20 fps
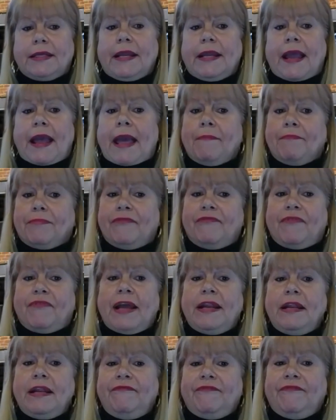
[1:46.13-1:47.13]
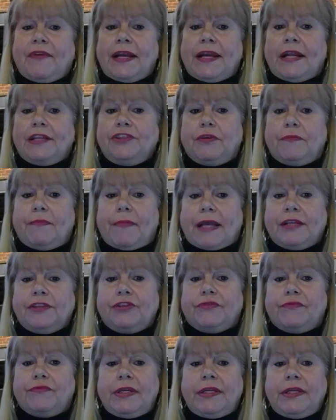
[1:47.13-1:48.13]
and providing financial
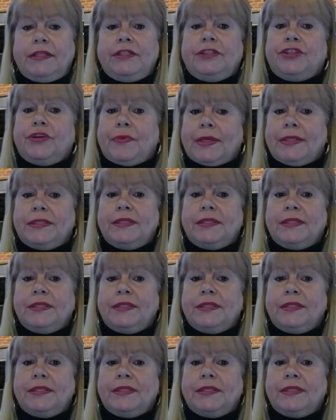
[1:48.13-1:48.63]
mastery to its